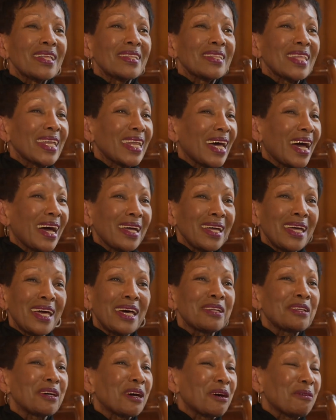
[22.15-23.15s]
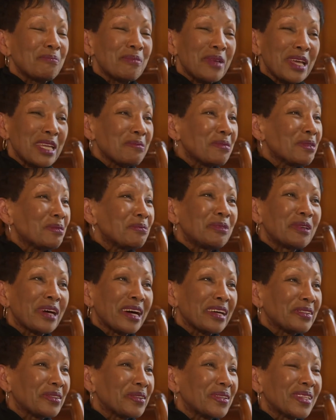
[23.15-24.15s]
that I had a baby
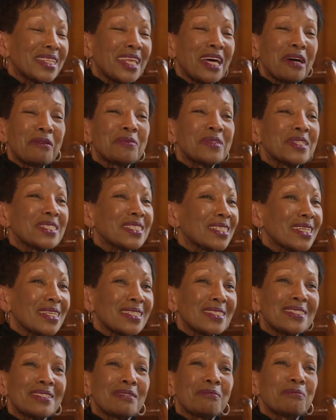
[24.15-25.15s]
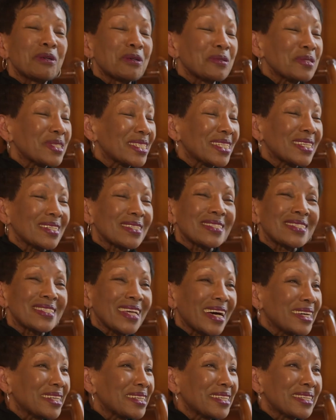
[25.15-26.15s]
brother. That was just the most
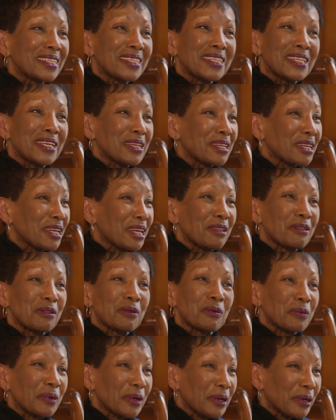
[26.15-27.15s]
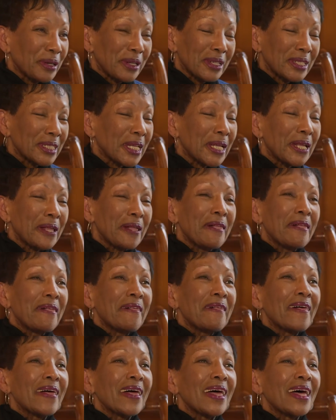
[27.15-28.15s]
exciting thing in the world.
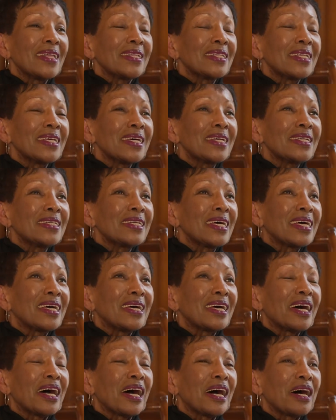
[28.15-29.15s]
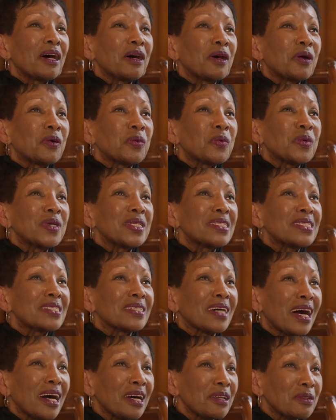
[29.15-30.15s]
And then when
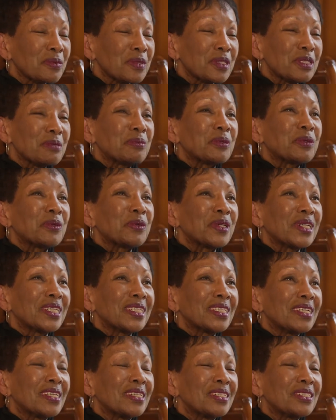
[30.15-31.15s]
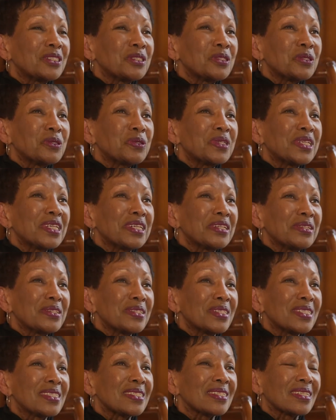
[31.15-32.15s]
Scott was born 2
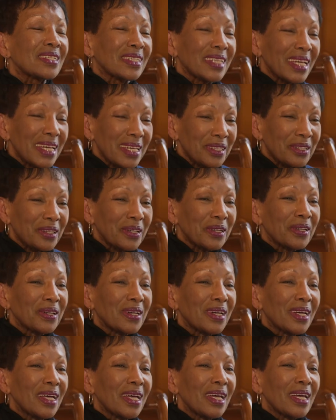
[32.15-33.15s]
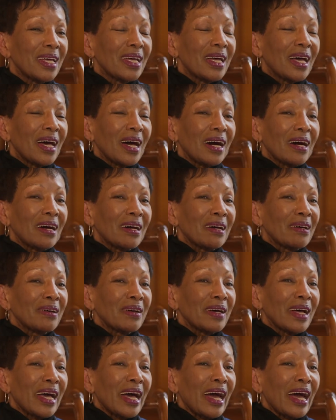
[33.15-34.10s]
years later, I